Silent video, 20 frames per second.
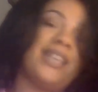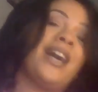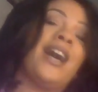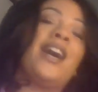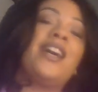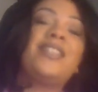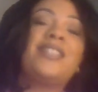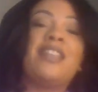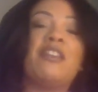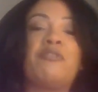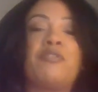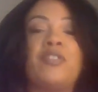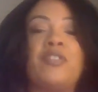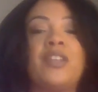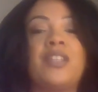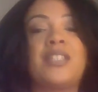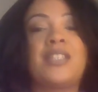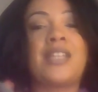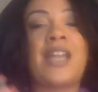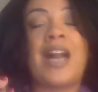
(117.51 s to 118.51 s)
a
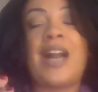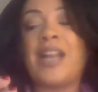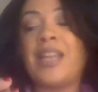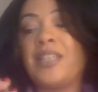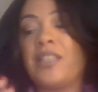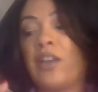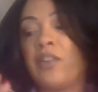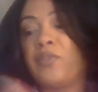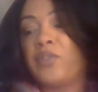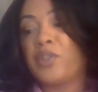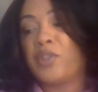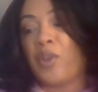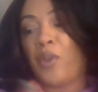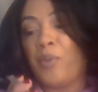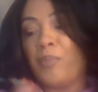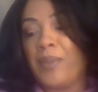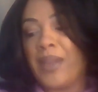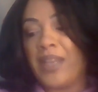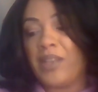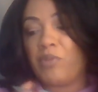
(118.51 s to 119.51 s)
different kind of
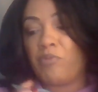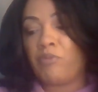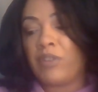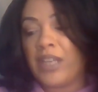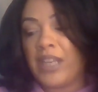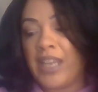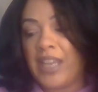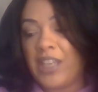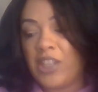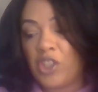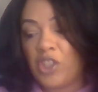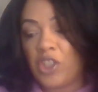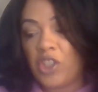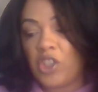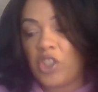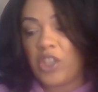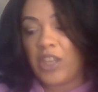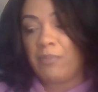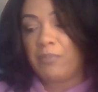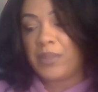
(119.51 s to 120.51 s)
soulmate
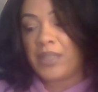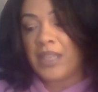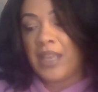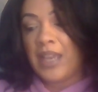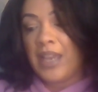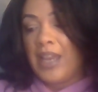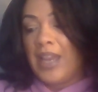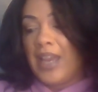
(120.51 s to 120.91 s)
relationships